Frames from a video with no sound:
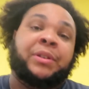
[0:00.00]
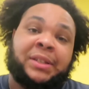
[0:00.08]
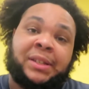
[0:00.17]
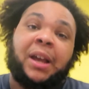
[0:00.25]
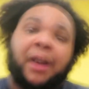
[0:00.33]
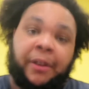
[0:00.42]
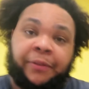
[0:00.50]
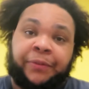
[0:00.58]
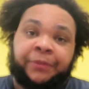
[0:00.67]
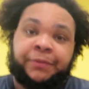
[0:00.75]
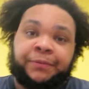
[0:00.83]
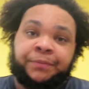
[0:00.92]
was
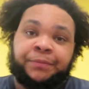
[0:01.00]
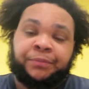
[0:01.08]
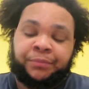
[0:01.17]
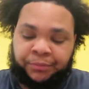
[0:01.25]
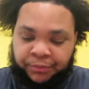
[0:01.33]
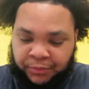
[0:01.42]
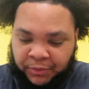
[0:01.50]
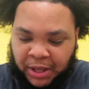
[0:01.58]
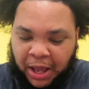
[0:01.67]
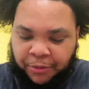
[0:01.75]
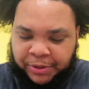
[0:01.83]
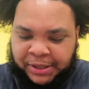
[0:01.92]
tough.
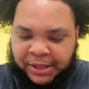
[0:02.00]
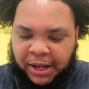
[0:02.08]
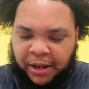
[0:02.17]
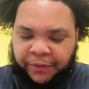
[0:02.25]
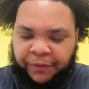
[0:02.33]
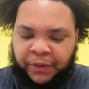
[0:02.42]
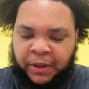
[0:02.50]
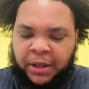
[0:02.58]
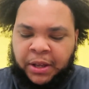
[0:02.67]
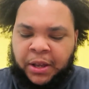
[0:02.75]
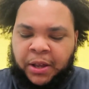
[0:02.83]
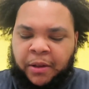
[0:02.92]
That was tough.
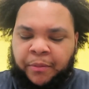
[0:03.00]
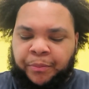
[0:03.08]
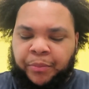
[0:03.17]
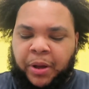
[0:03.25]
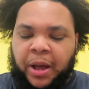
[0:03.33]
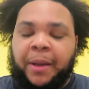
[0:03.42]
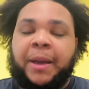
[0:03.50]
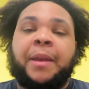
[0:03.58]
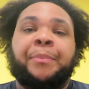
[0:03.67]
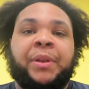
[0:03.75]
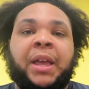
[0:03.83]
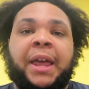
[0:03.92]
I
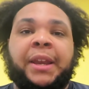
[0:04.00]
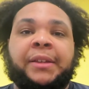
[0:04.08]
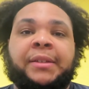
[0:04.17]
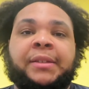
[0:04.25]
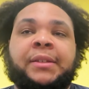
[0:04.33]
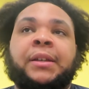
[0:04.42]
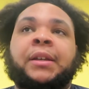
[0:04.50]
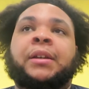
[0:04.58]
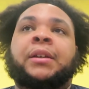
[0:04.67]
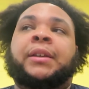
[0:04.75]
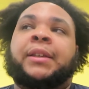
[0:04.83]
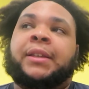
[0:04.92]
gotta be honest.
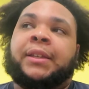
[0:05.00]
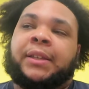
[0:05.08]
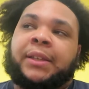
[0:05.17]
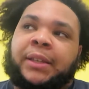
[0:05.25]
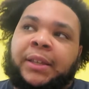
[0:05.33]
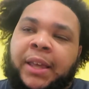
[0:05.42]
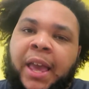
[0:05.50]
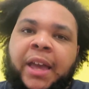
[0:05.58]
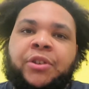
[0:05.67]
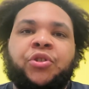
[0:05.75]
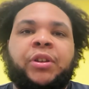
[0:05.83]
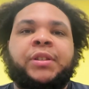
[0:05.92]

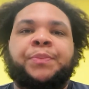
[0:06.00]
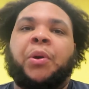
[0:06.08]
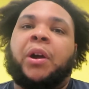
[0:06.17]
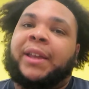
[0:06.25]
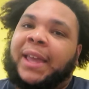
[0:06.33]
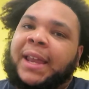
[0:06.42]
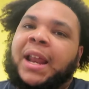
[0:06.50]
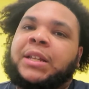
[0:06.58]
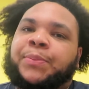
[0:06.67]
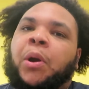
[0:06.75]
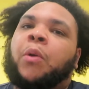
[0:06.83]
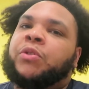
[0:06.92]
Kendrick's part,
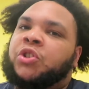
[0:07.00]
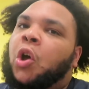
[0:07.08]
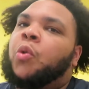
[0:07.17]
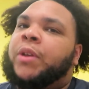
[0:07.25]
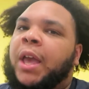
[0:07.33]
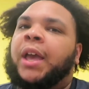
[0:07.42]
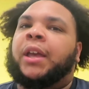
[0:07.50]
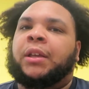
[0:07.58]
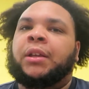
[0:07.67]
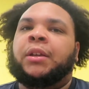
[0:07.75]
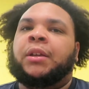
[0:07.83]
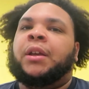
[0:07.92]
K-Dot's part was okay.
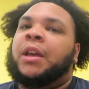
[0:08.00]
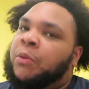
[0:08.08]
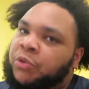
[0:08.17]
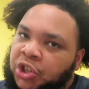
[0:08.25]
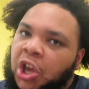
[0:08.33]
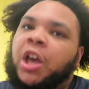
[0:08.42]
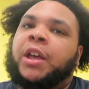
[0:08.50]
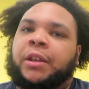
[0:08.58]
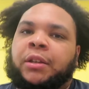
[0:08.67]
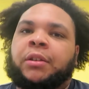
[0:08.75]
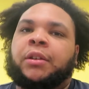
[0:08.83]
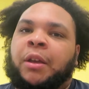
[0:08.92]
It was
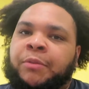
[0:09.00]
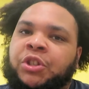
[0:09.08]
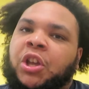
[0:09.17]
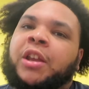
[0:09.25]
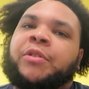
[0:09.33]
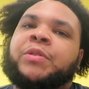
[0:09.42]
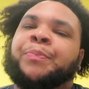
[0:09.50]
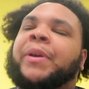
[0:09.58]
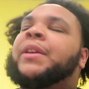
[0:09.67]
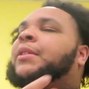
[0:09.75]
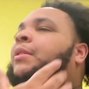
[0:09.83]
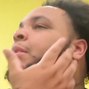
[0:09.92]
good. It was good. He was
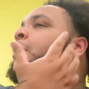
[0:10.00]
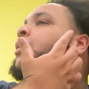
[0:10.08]
spitting.